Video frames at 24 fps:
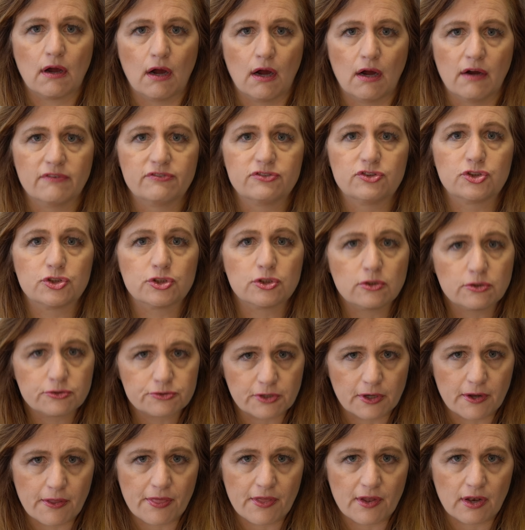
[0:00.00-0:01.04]
of
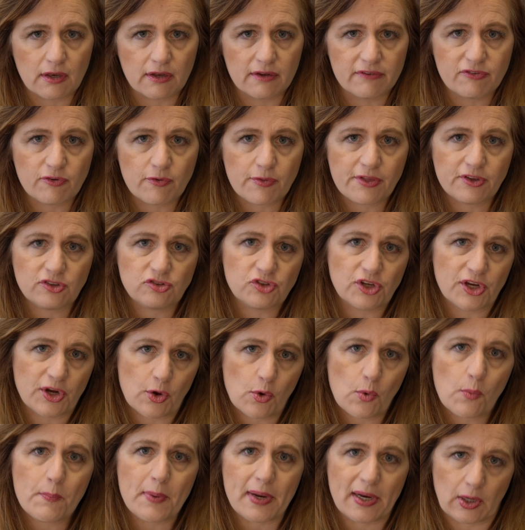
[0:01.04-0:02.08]
children that live with a
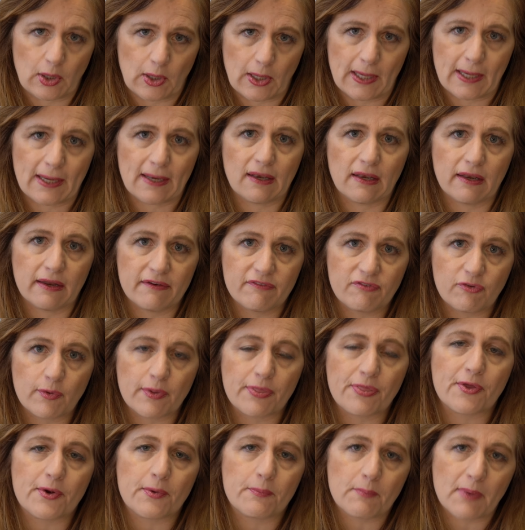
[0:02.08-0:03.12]
single parent live
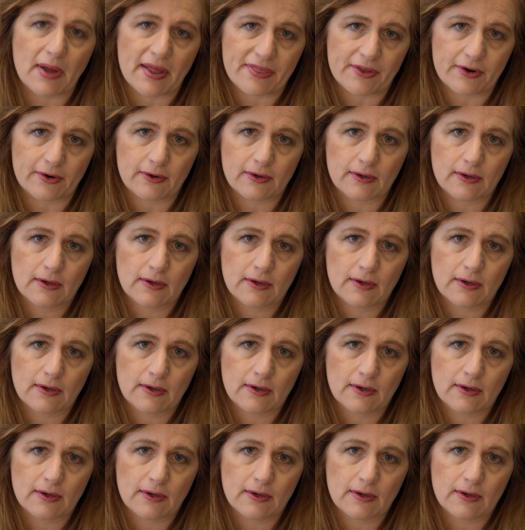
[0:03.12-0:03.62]
with their mother.